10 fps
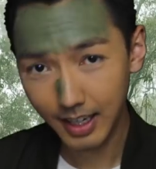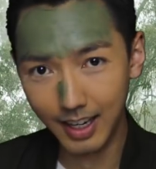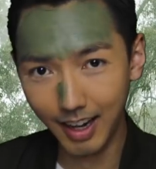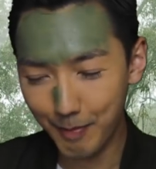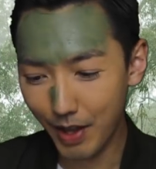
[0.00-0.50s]

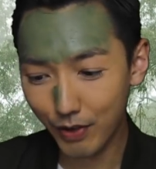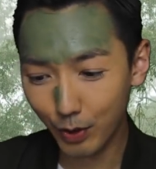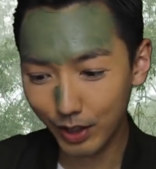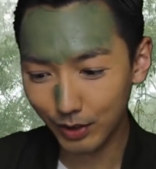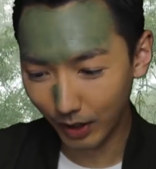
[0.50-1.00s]
I'm never
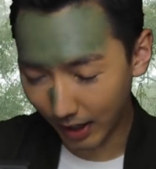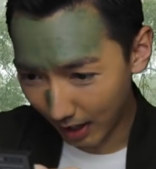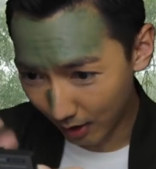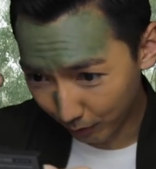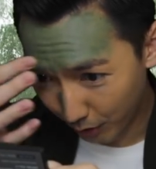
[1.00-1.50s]
going to get
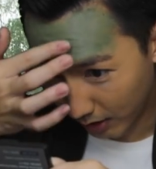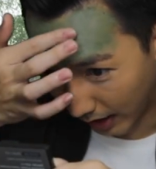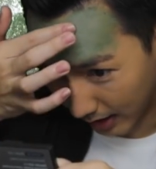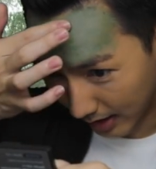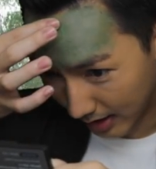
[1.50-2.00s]
out feel
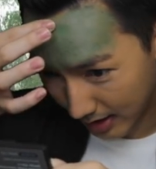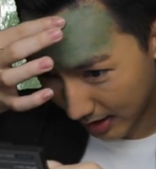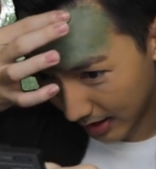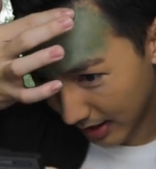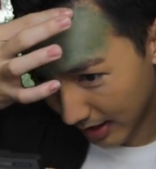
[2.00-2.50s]
like this.